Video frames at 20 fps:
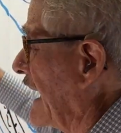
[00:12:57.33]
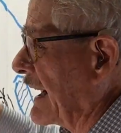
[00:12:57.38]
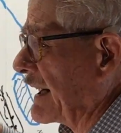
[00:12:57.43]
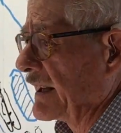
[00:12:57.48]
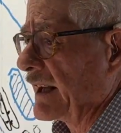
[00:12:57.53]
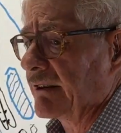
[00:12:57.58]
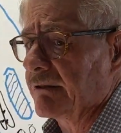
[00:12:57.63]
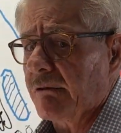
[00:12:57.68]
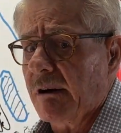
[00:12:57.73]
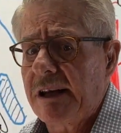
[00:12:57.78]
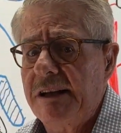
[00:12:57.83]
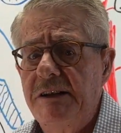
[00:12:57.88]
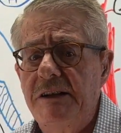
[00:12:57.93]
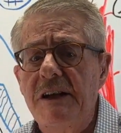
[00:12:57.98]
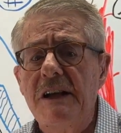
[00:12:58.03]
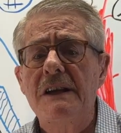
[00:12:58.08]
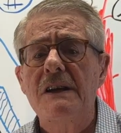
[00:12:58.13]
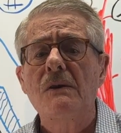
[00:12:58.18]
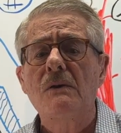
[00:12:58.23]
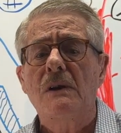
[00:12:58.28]
are the
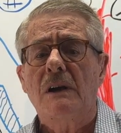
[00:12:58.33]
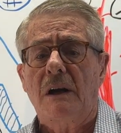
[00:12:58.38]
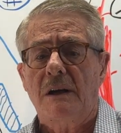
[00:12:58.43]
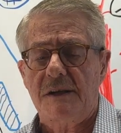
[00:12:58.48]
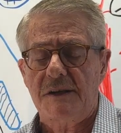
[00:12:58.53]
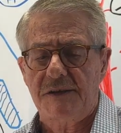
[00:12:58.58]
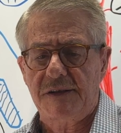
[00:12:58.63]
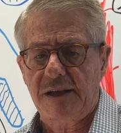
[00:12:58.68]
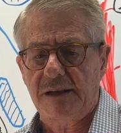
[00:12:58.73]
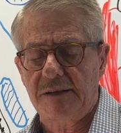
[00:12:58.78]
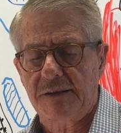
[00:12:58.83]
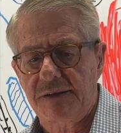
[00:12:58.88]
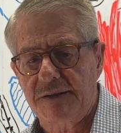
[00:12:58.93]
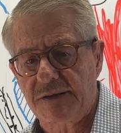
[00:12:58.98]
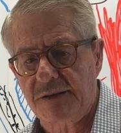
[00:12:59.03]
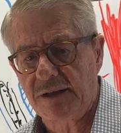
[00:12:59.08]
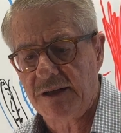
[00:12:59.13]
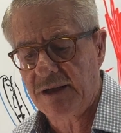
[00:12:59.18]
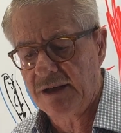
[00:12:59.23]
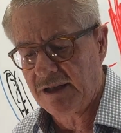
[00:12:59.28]
reticular
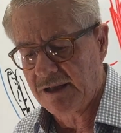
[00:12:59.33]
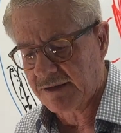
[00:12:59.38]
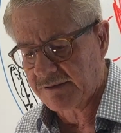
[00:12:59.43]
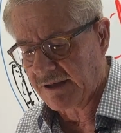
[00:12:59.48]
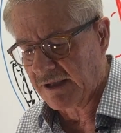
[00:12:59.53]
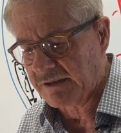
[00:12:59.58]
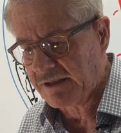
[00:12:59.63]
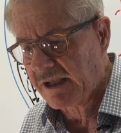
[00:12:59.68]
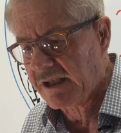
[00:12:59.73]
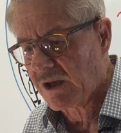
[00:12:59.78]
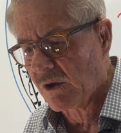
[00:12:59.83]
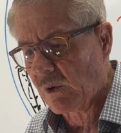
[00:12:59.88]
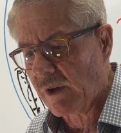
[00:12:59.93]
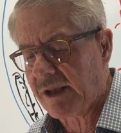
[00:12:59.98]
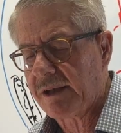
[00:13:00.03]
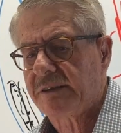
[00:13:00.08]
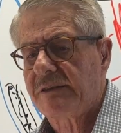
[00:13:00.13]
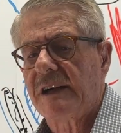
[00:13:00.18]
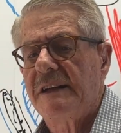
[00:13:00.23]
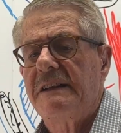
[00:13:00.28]
cells,
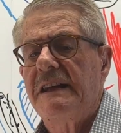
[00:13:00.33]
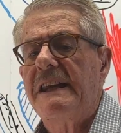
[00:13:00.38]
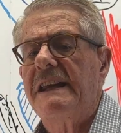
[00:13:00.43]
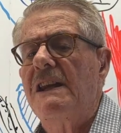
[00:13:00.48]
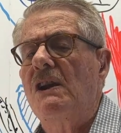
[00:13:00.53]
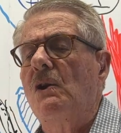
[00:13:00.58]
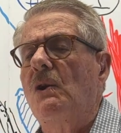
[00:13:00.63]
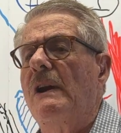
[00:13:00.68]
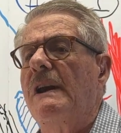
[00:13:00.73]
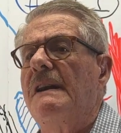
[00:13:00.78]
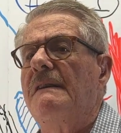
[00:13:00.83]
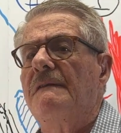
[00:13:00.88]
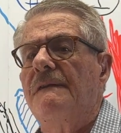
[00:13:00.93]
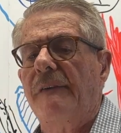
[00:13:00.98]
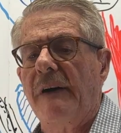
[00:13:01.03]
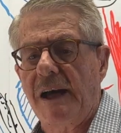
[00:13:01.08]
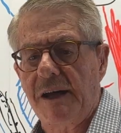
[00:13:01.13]
reticulin